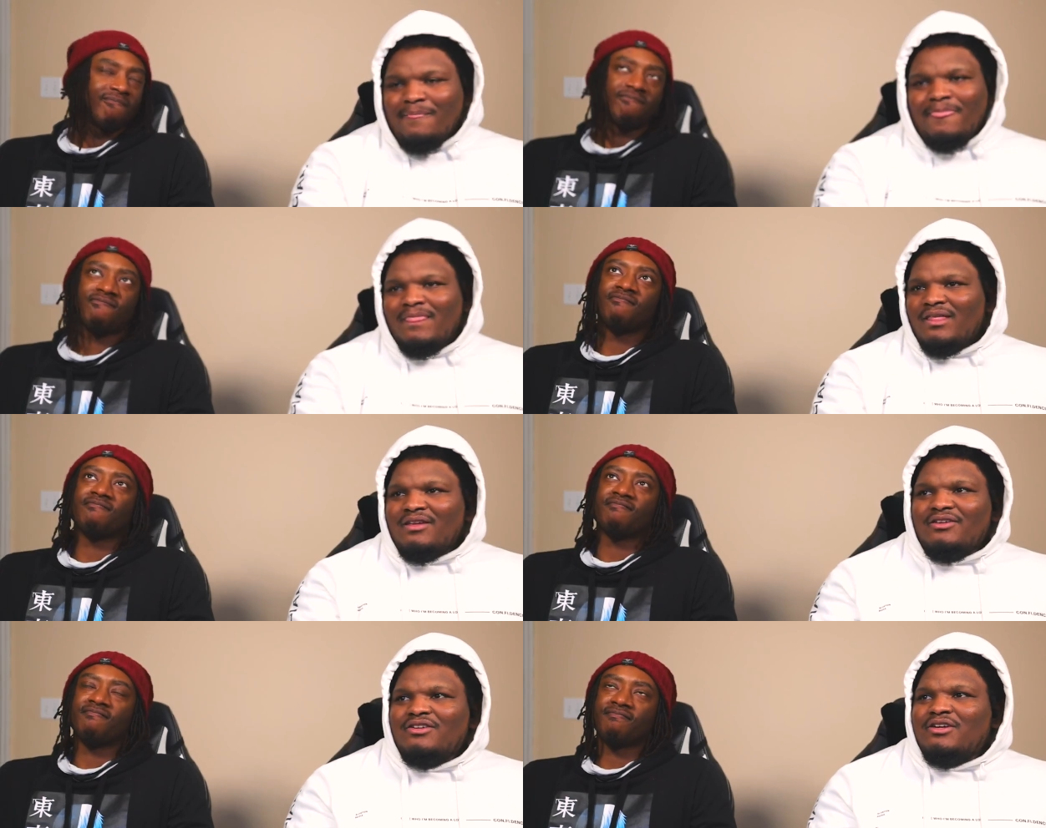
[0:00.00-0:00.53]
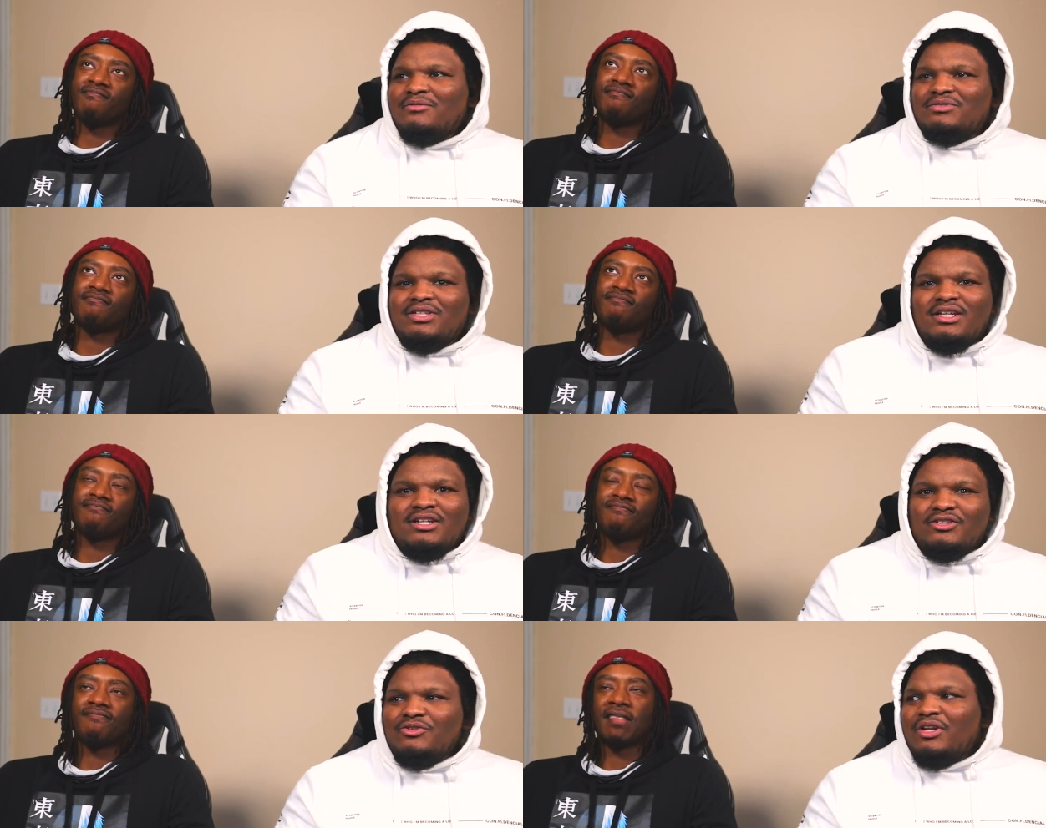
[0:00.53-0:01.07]
Speaker 1: Mm. You know what I'm
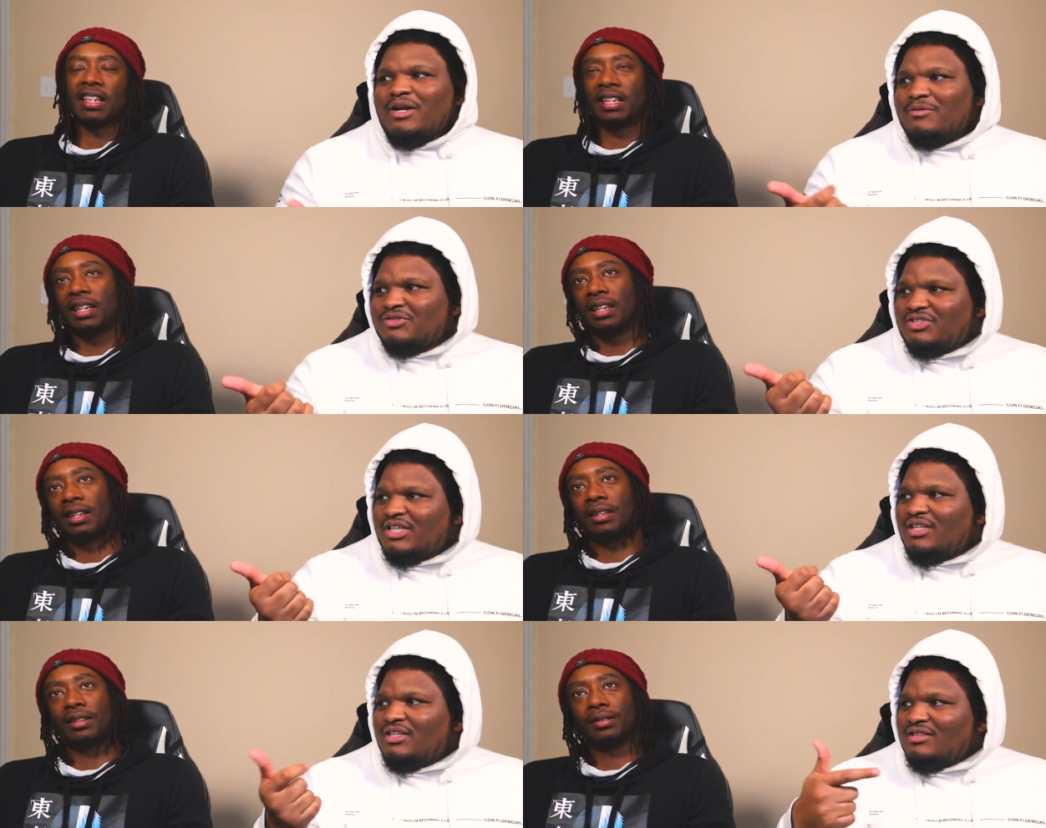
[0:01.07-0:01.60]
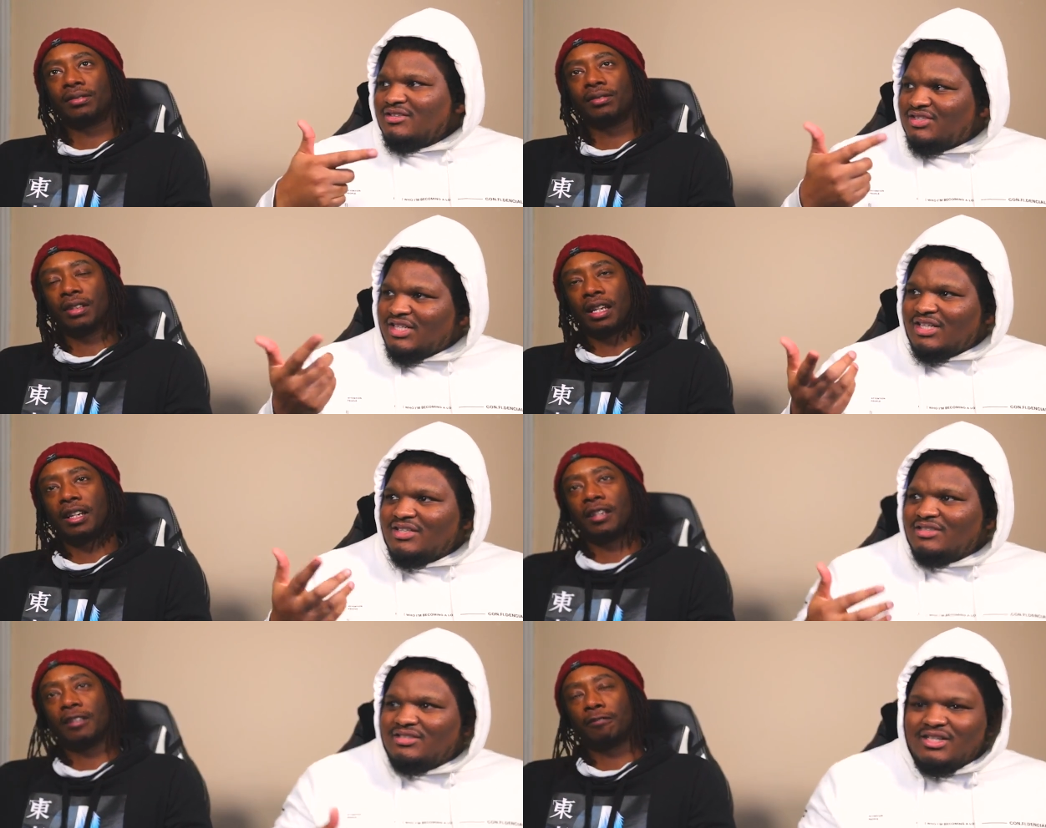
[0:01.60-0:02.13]
saying? The dude that was yeah, selling
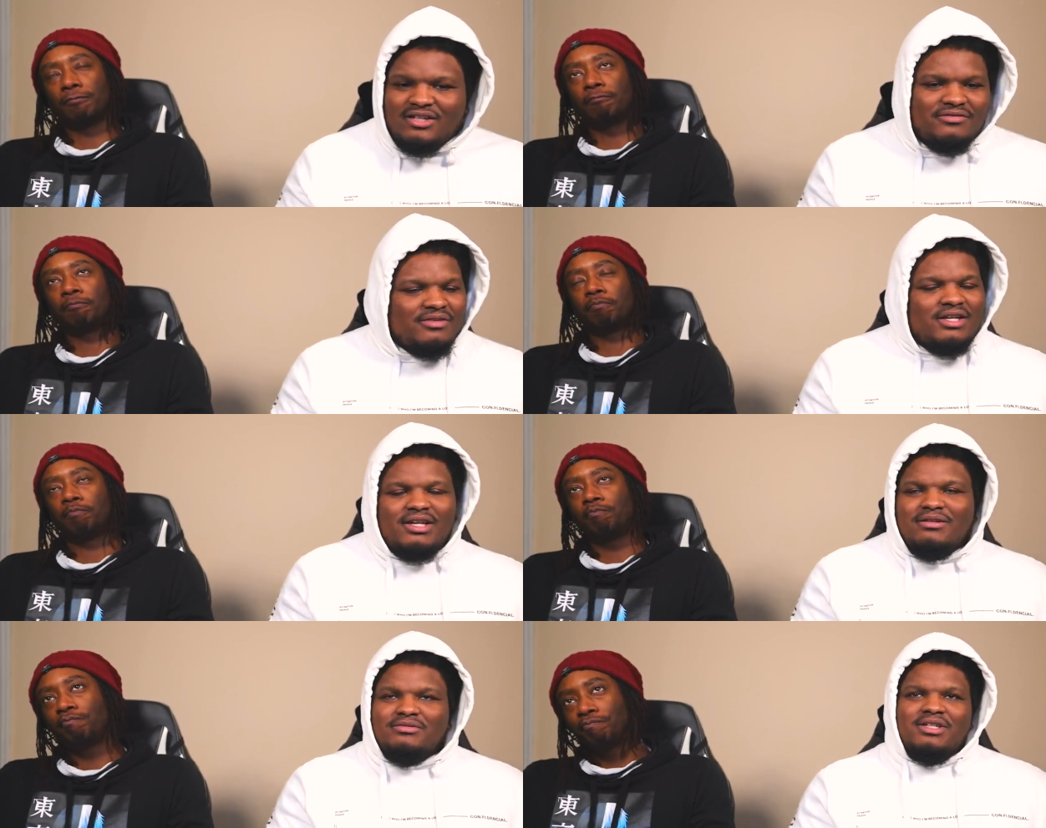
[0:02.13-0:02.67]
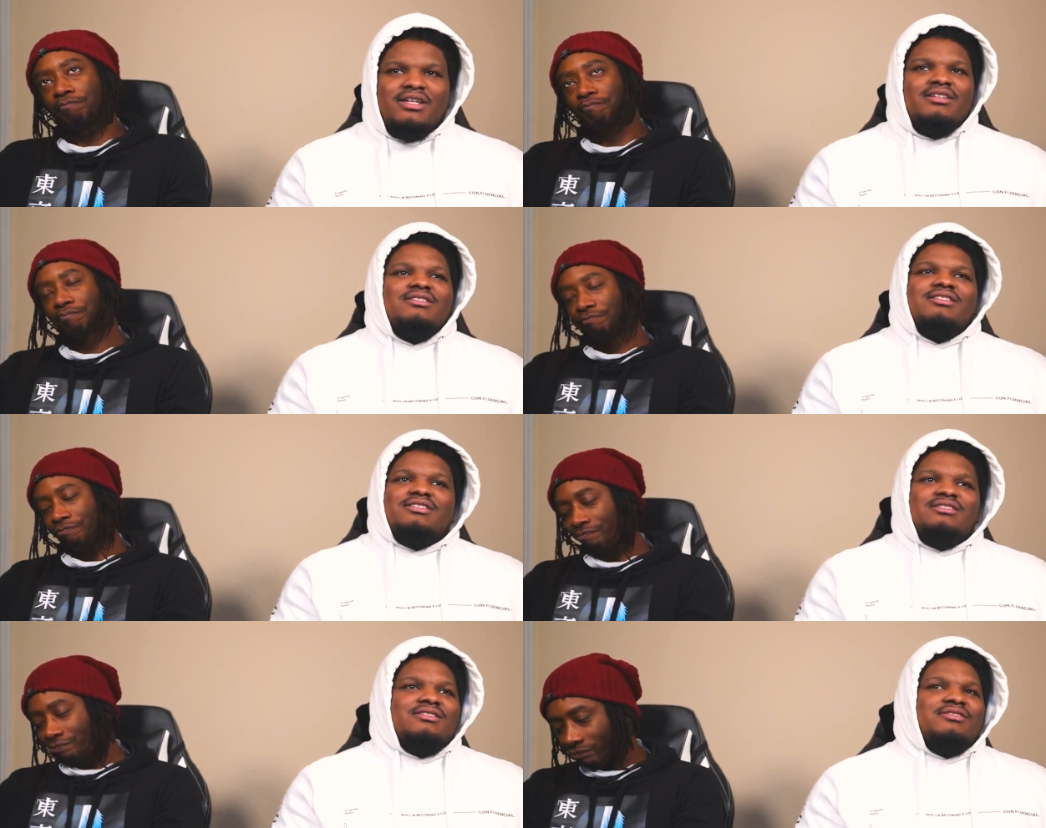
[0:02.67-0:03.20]
selling yeah. stuff, like I'm like
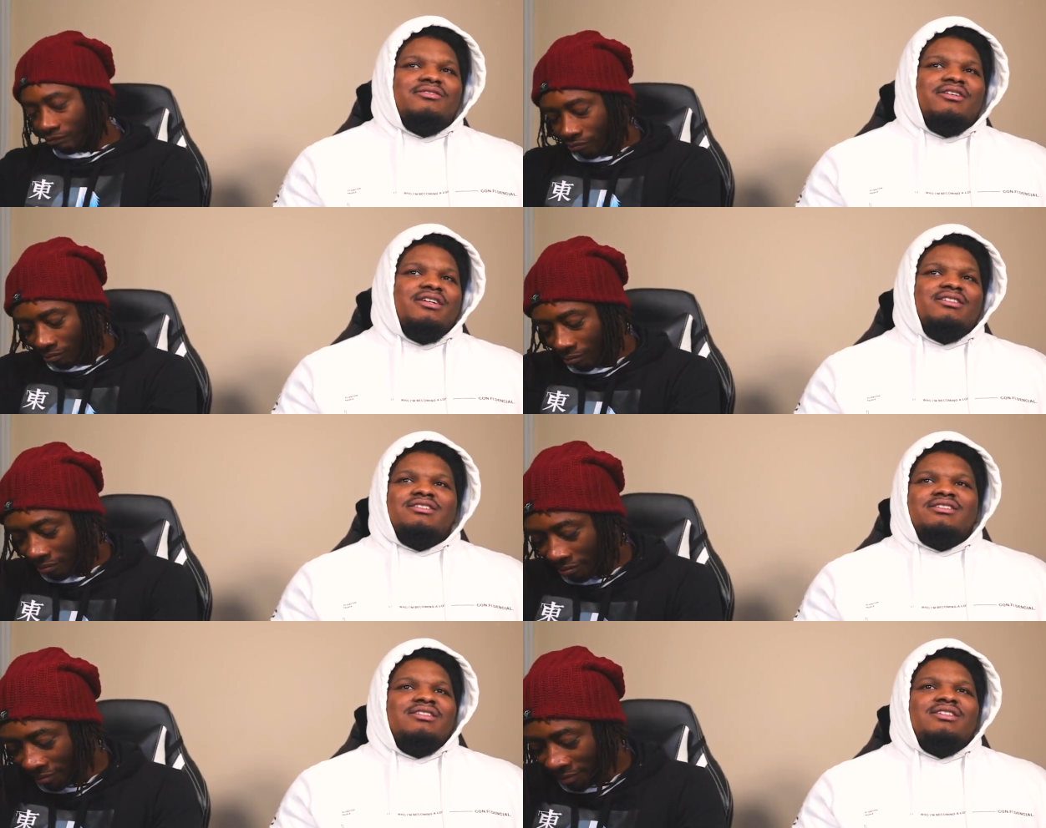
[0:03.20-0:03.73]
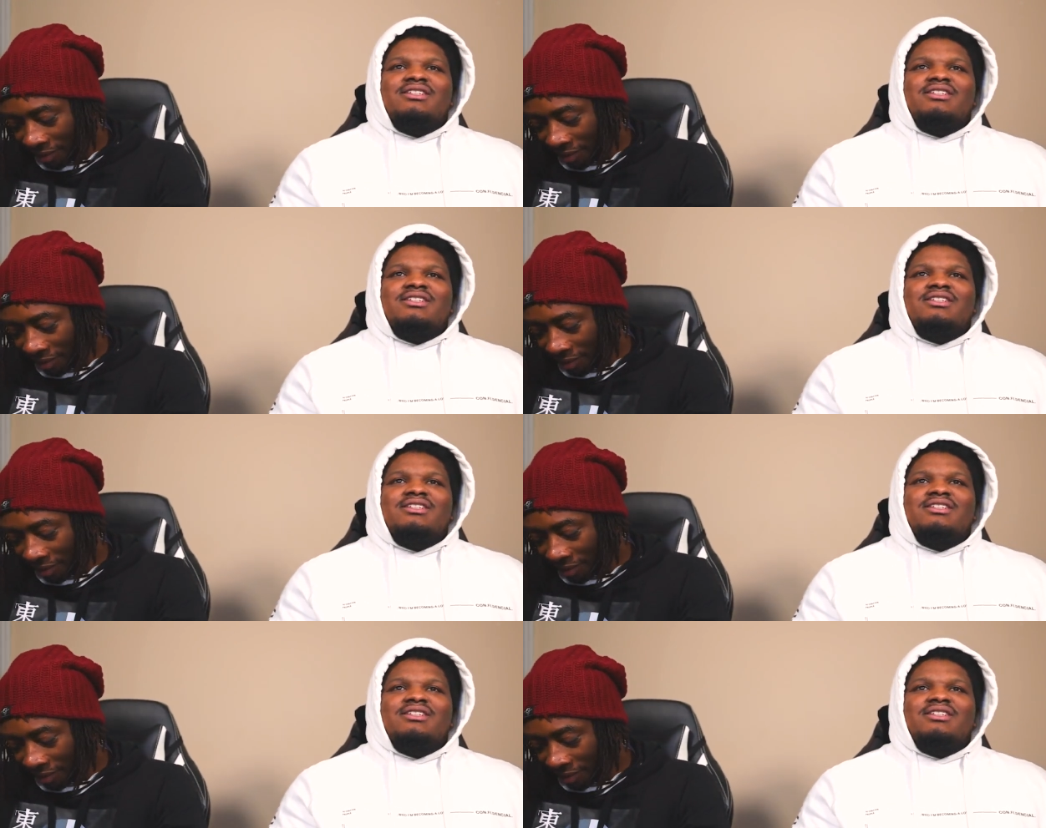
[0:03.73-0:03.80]
Jesus Christ.